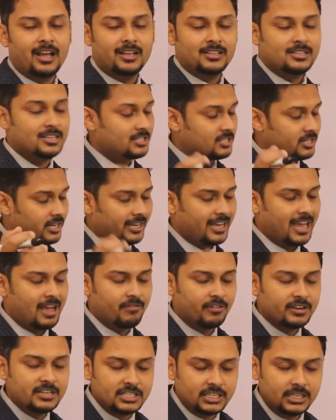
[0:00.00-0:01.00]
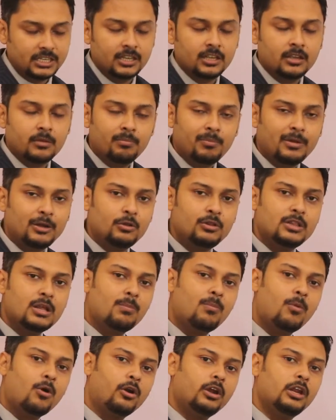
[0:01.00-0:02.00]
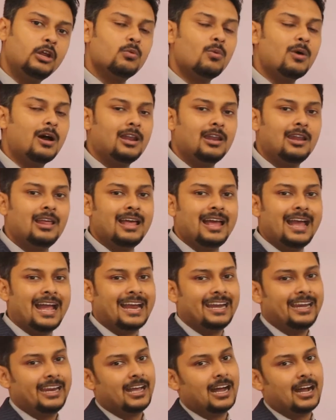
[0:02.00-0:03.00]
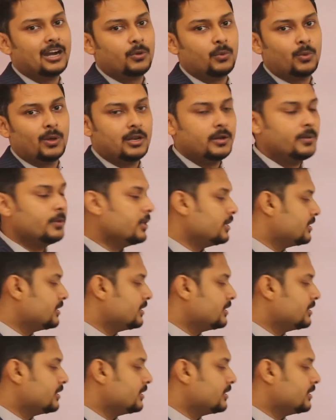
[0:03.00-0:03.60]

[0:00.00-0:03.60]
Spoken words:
just a cavity between the body wall and a gut wall.